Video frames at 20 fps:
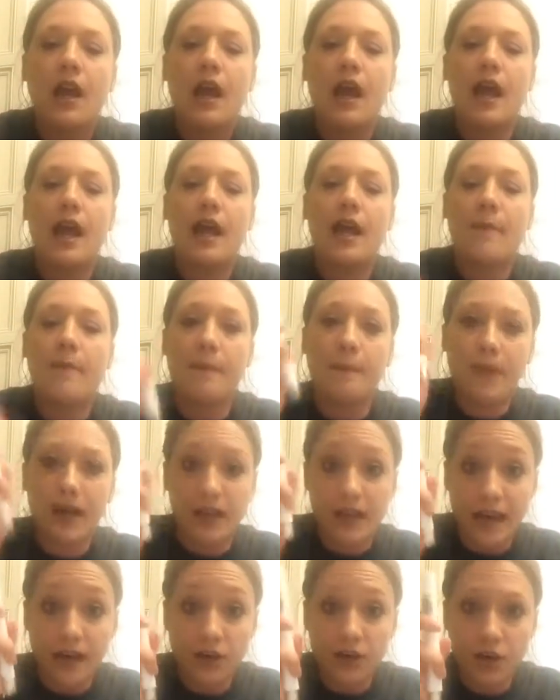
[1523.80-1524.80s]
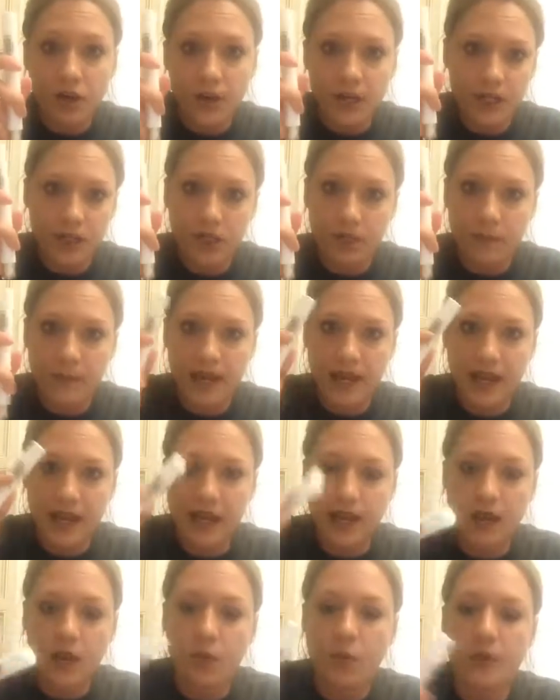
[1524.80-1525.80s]
My lacquer corrector
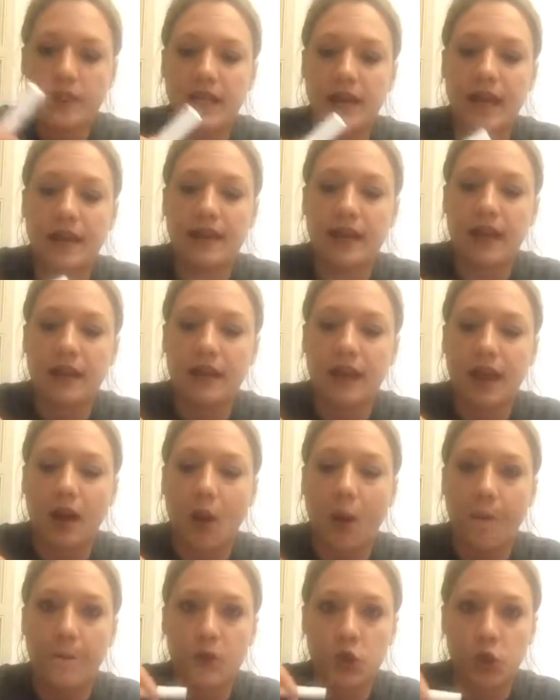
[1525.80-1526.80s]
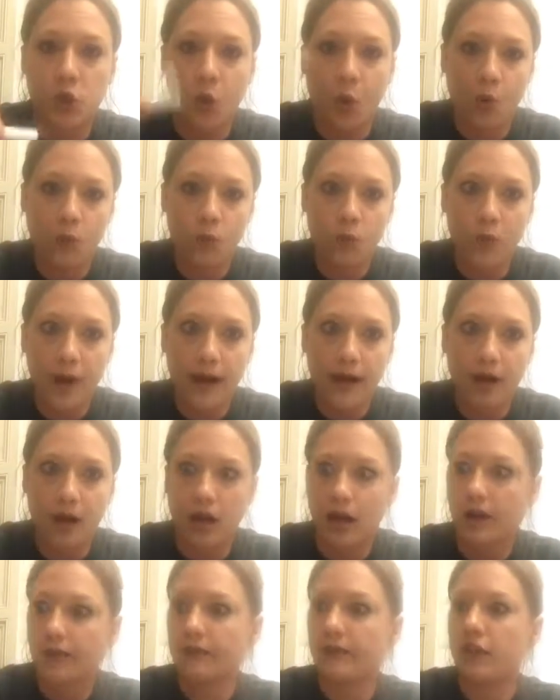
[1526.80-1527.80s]
pen would take that like right
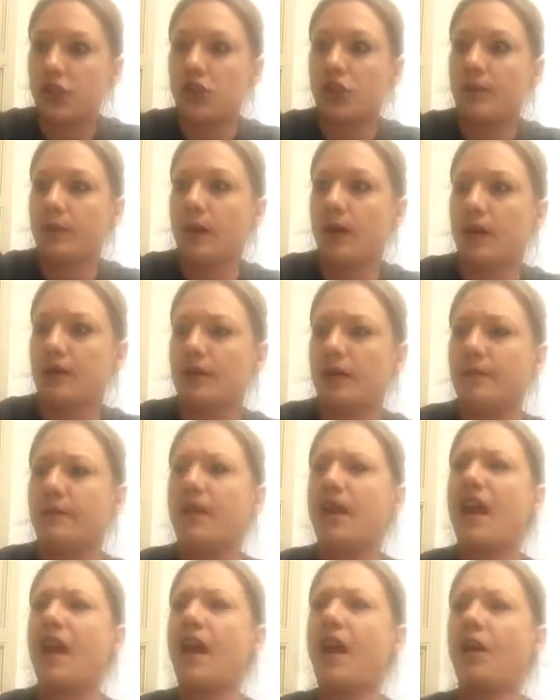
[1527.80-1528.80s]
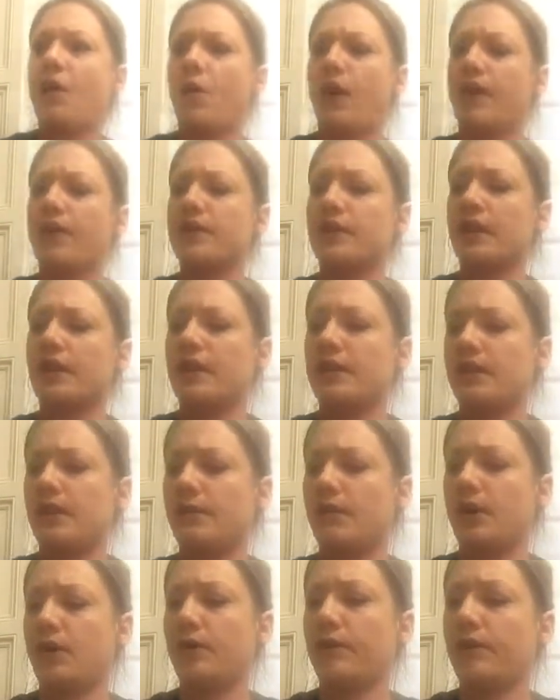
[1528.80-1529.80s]
off. Super awesome. Oh, I was gonna
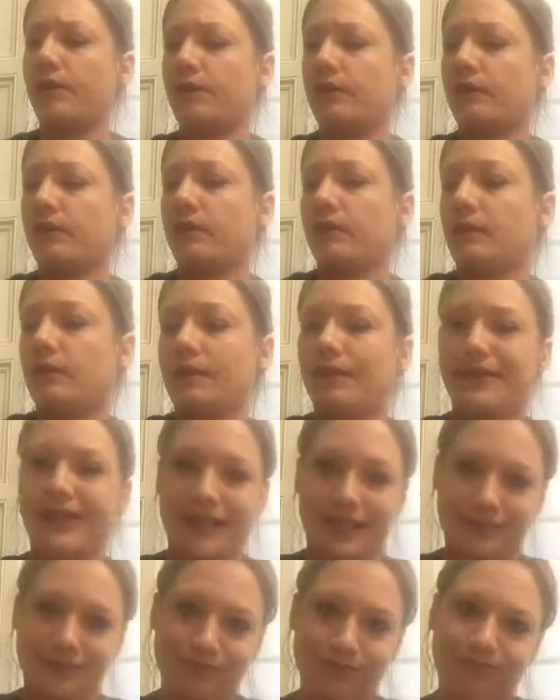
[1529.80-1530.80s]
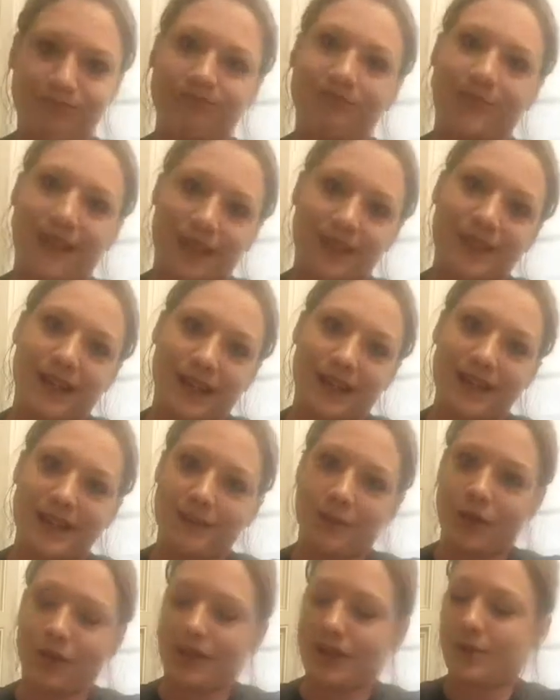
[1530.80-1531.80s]
demo. I was gonna
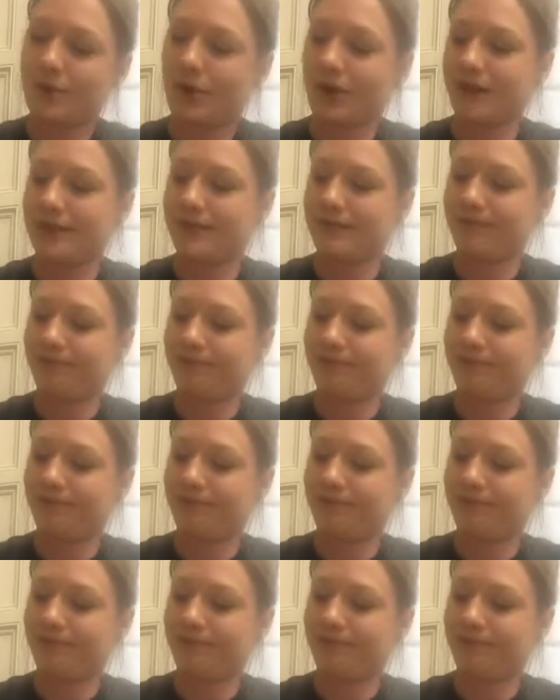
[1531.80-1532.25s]
demo this part.